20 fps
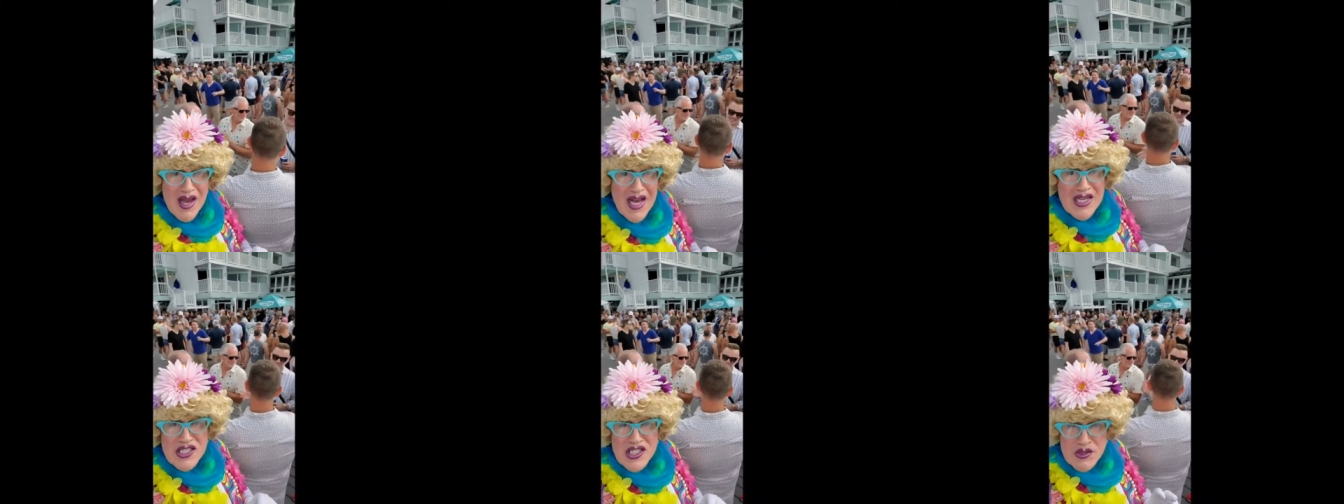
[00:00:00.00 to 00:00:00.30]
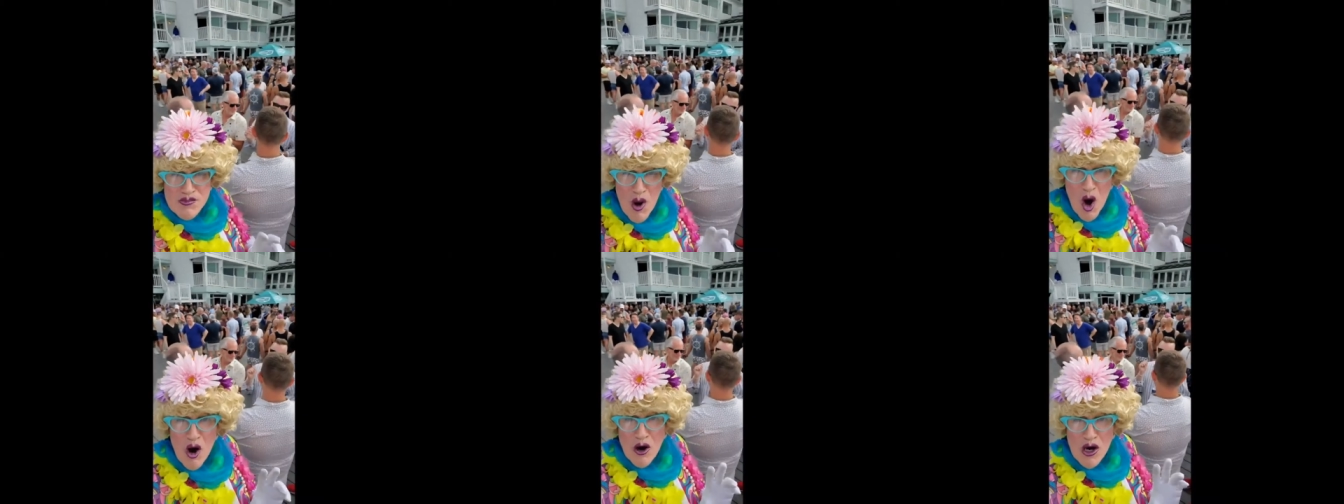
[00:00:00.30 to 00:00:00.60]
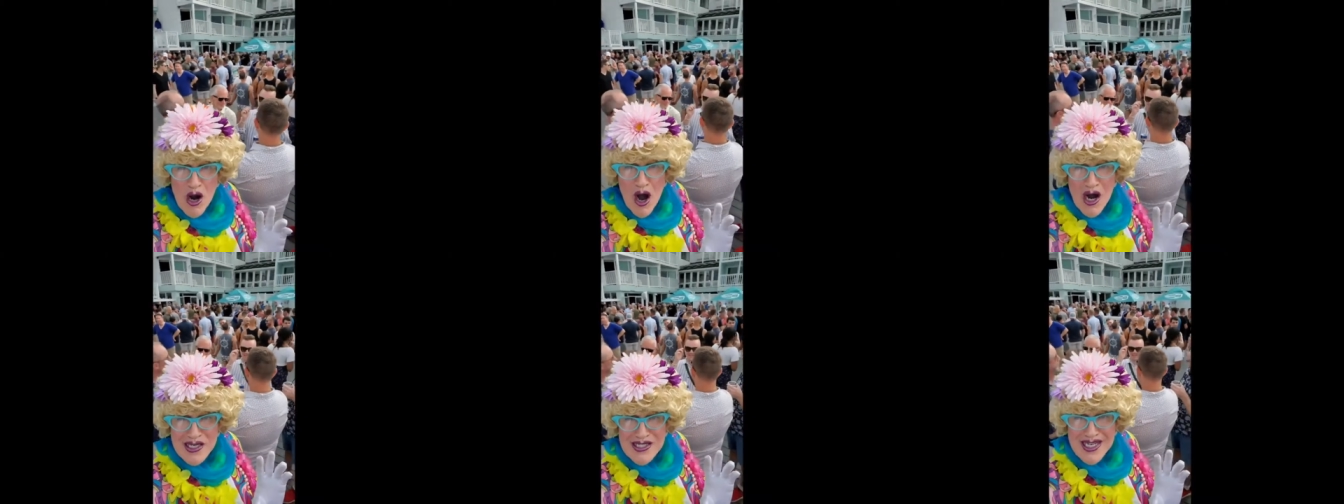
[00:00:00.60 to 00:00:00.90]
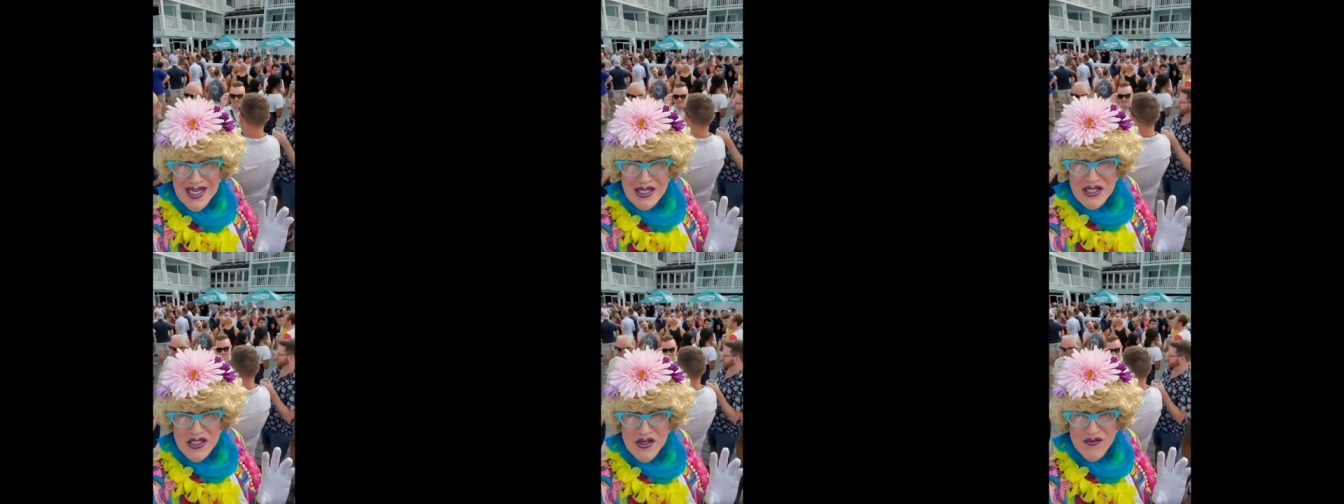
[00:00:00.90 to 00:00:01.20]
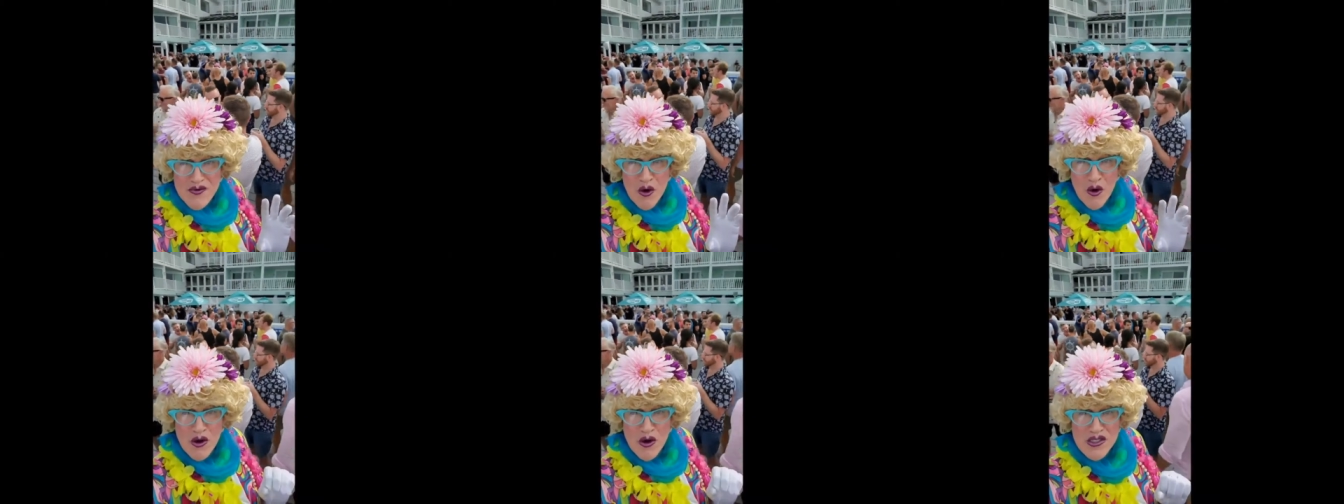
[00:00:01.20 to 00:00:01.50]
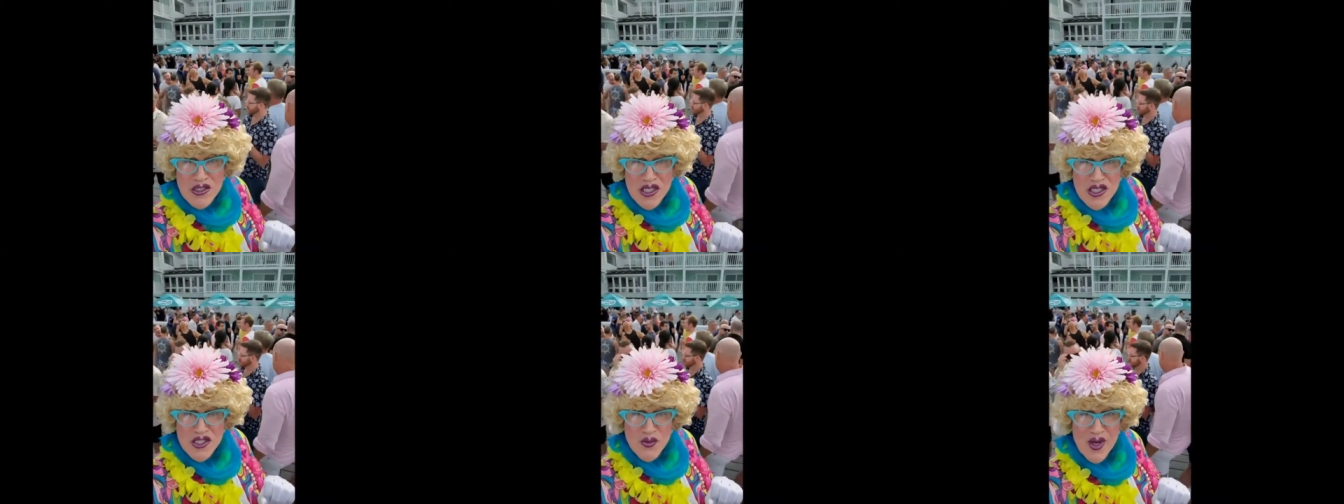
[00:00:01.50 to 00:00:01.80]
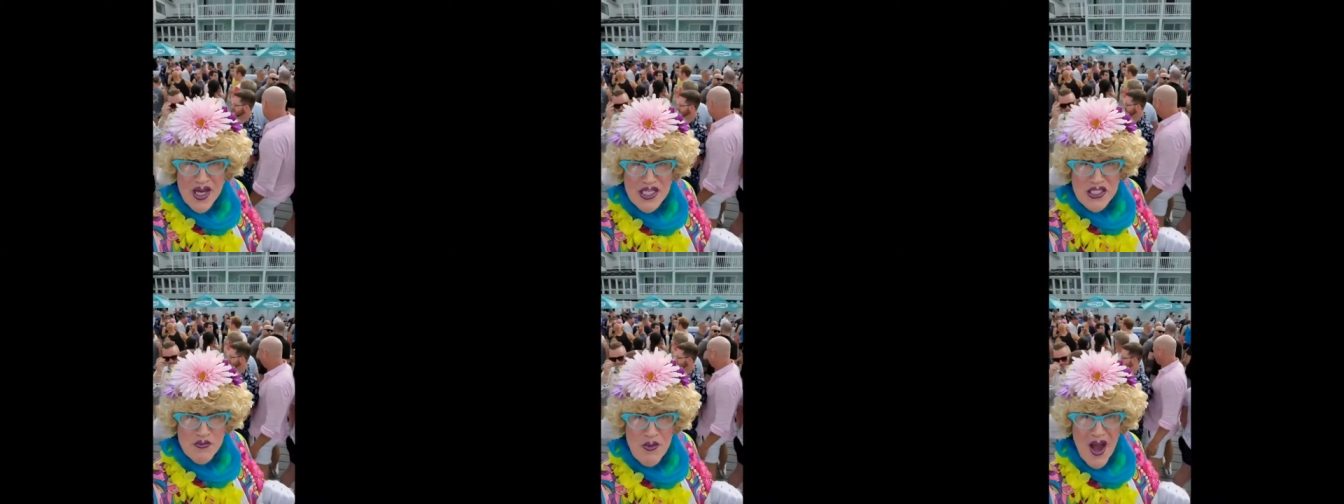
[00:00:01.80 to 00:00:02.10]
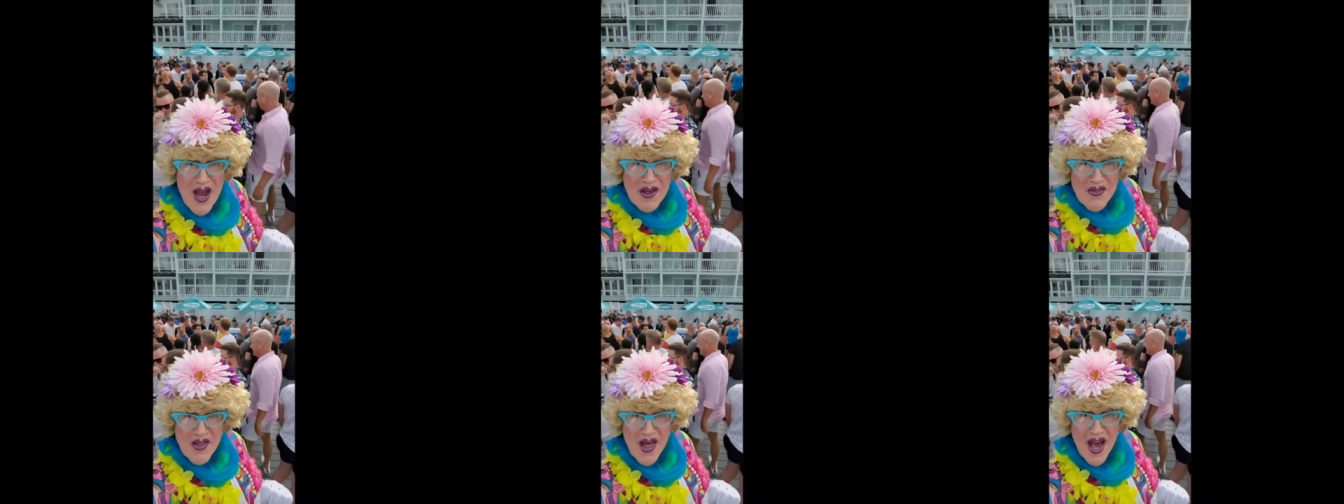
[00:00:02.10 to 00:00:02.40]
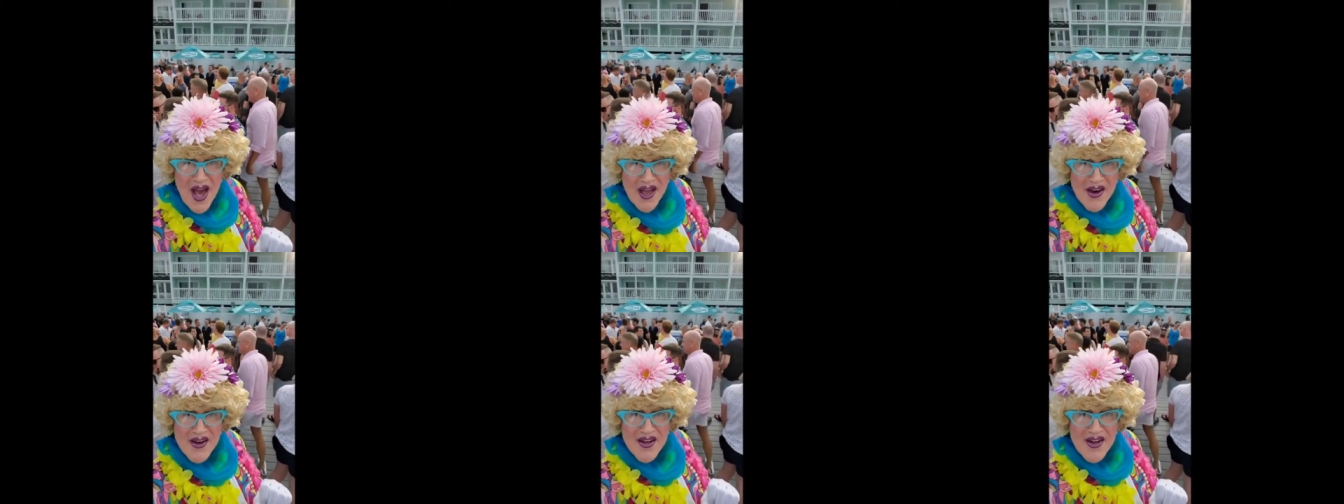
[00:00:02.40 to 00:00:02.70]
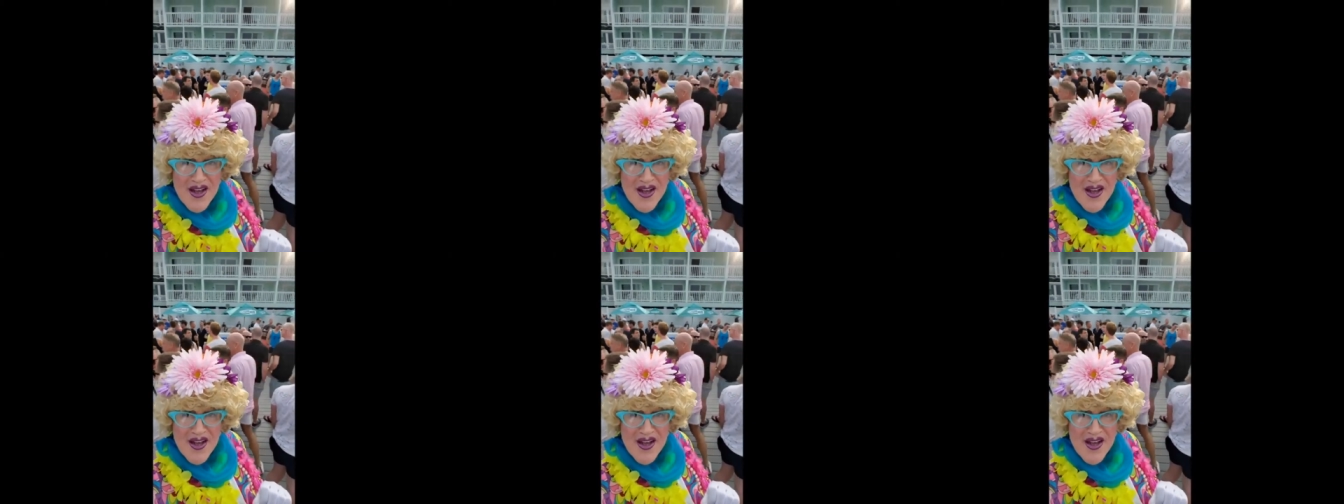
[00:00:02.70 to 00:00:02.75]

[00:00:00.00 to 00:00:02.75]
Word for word: And small cocktails, of course. We expect that.